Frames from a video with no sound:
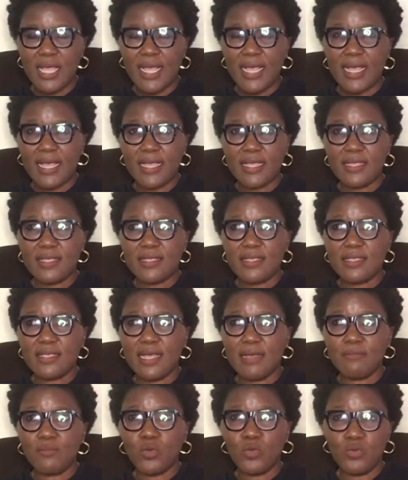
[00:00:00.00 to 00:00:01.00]
I
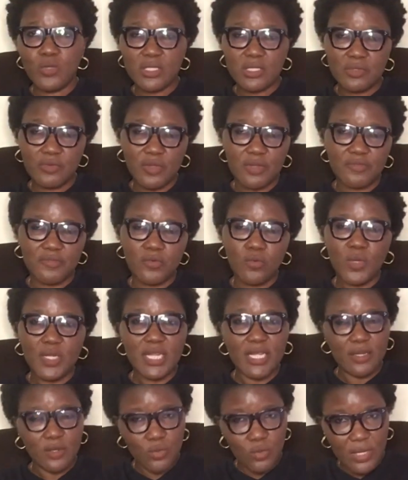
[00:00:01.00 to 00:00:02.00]
am always grateful when
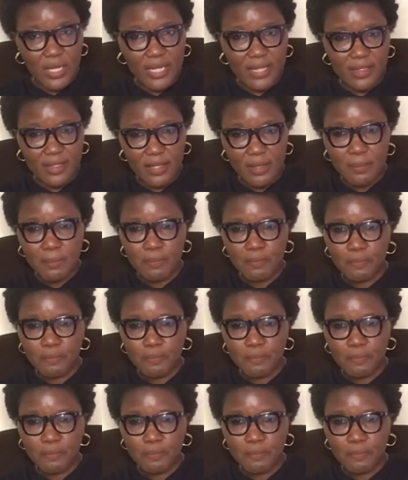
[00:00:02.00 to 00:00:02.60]
I look at them,